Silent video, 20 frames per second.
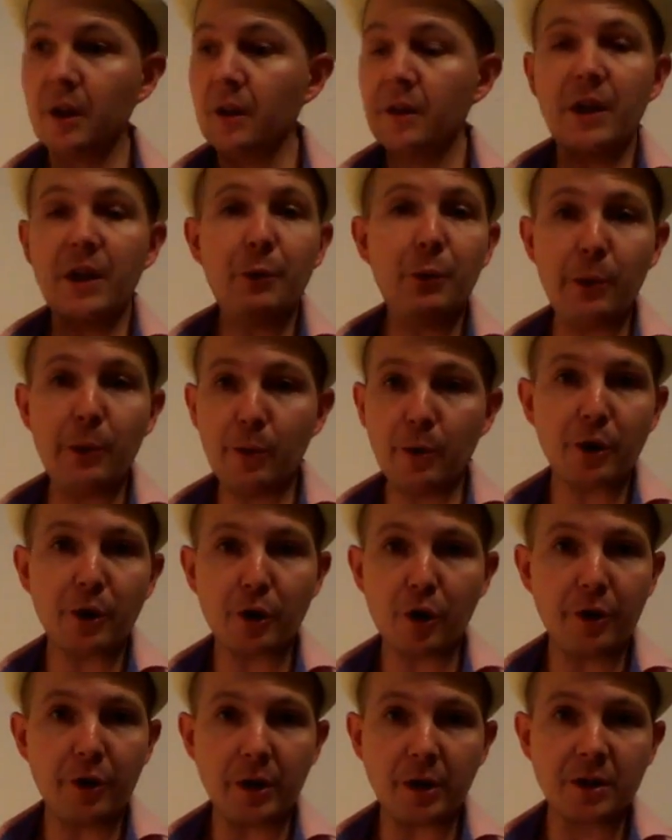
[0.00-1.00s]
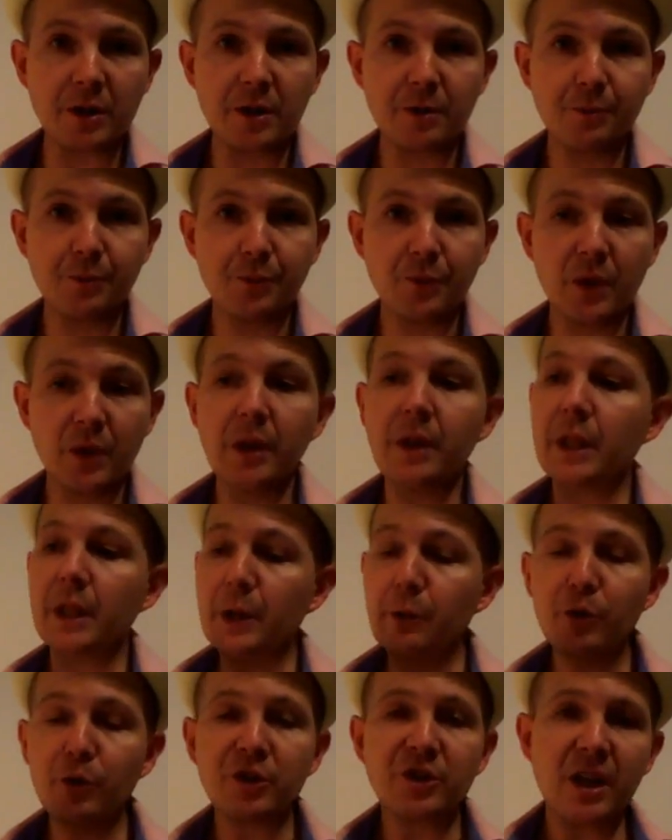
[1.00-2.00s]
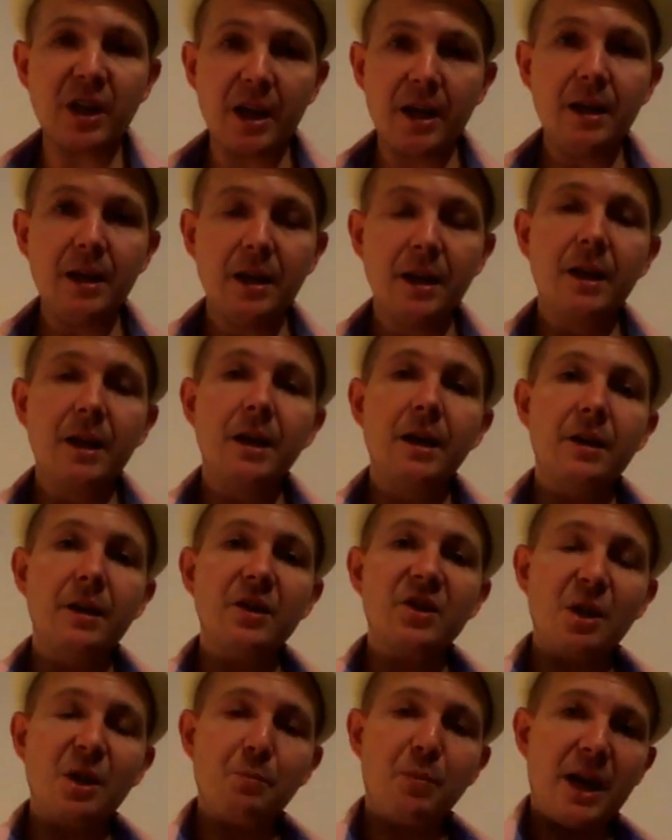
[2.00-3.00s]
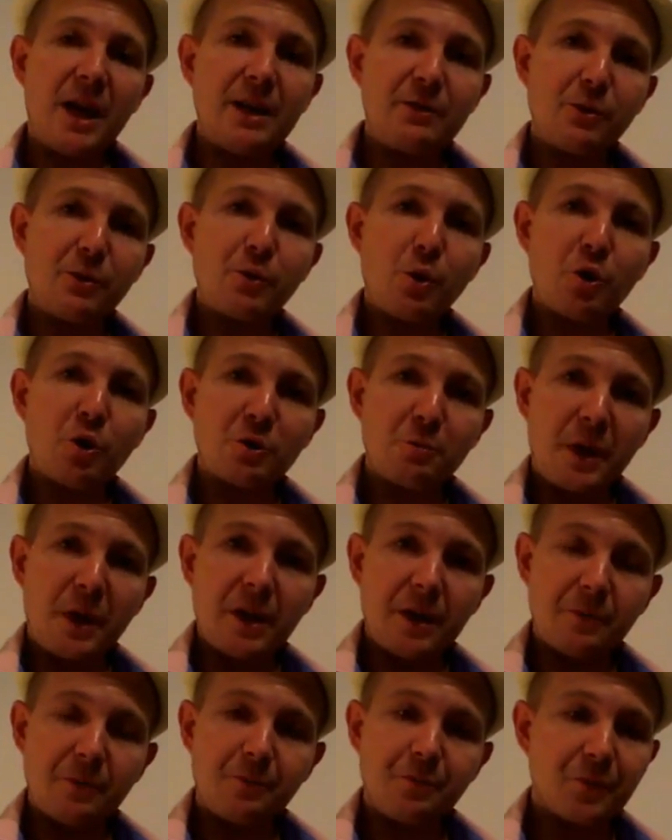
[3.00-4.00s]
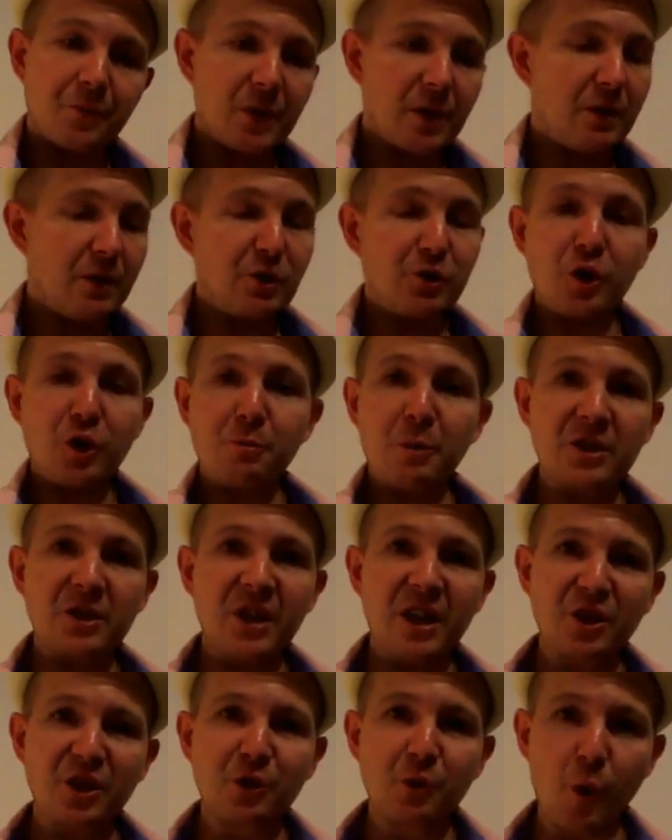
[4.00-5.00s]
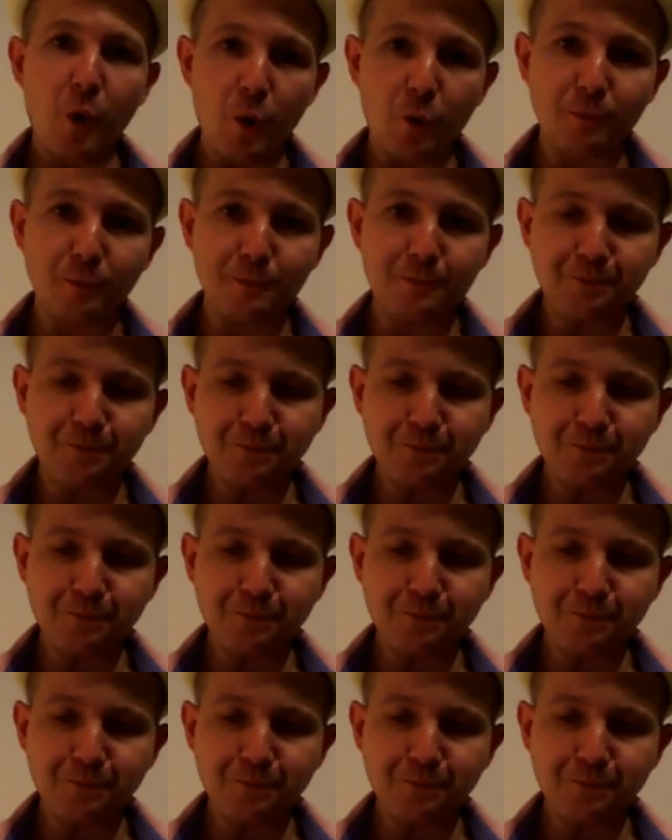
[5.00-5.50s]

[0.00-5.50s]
then we will not learn it. Then we will stay in the same place you've always been. It will just be a status quo.